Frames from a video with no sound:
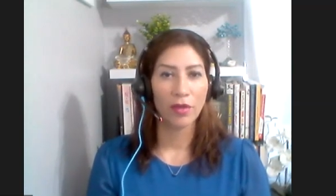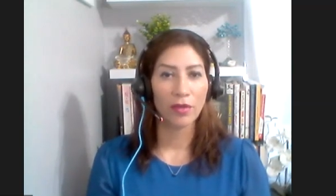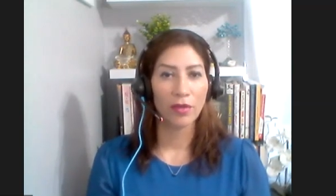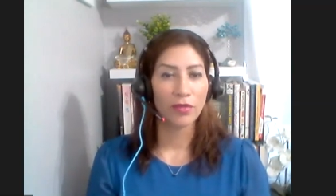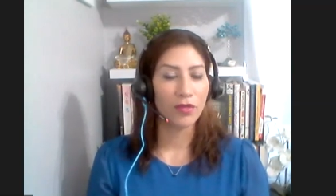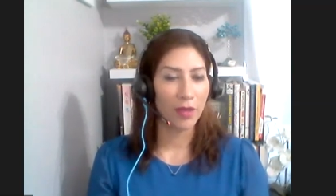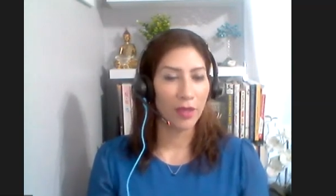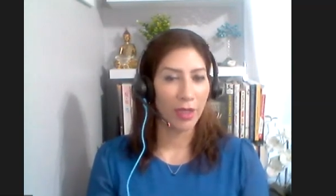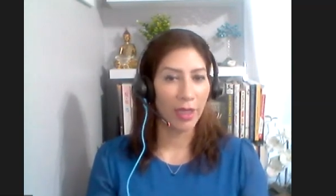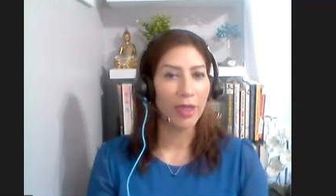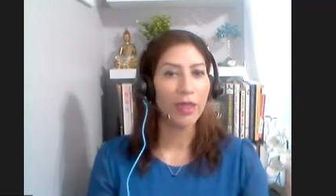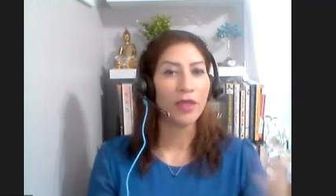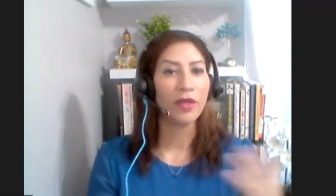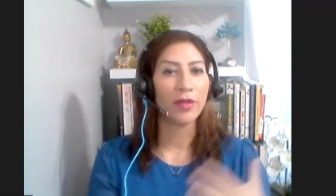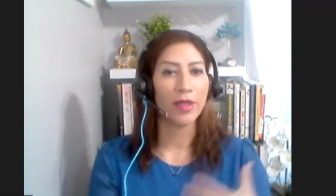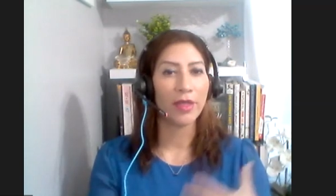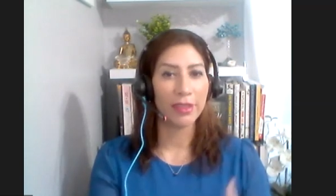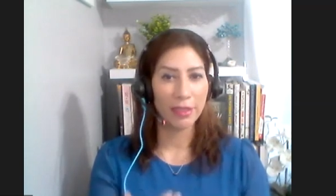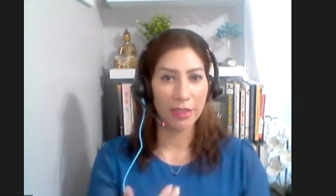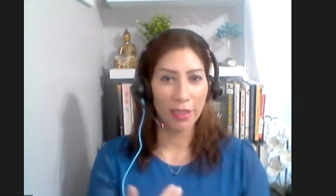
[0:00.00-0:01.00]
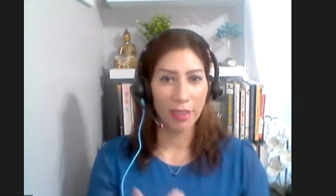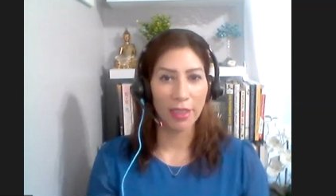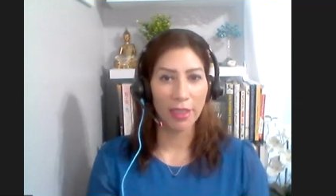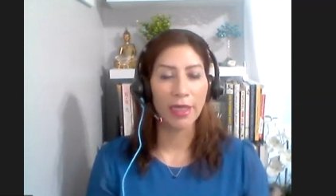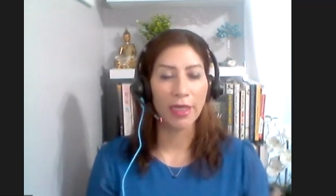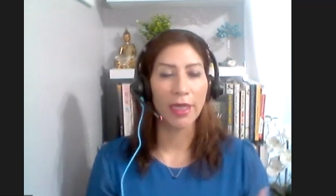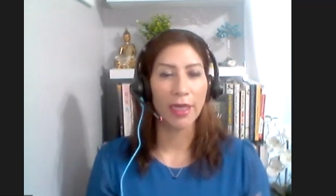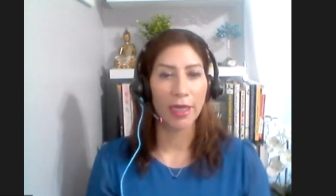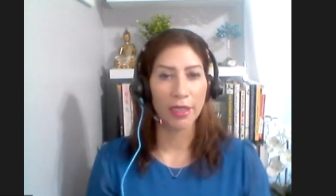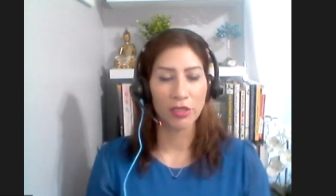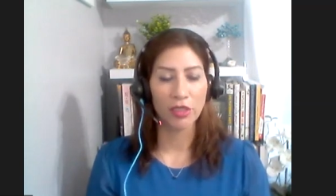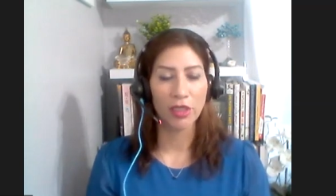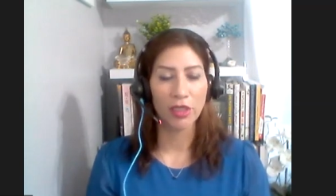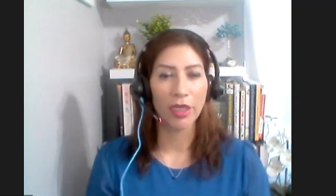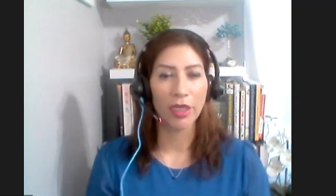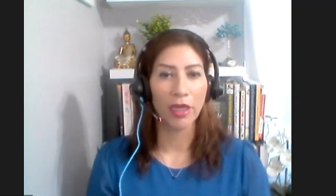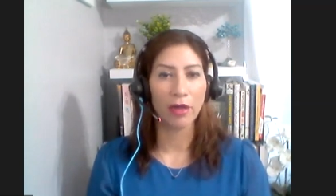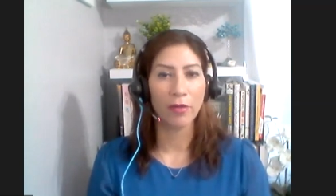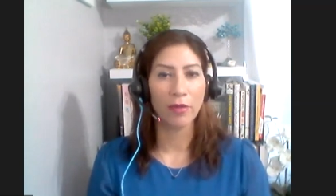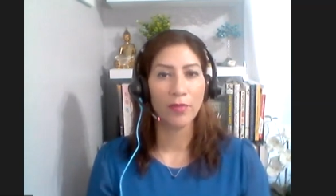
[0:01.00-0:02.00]
So again, you can see the connection
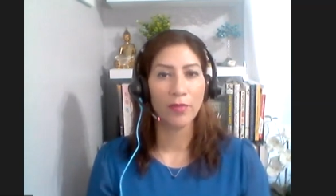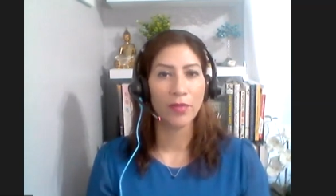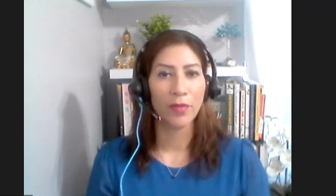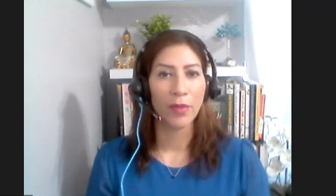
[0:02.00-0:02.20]
here,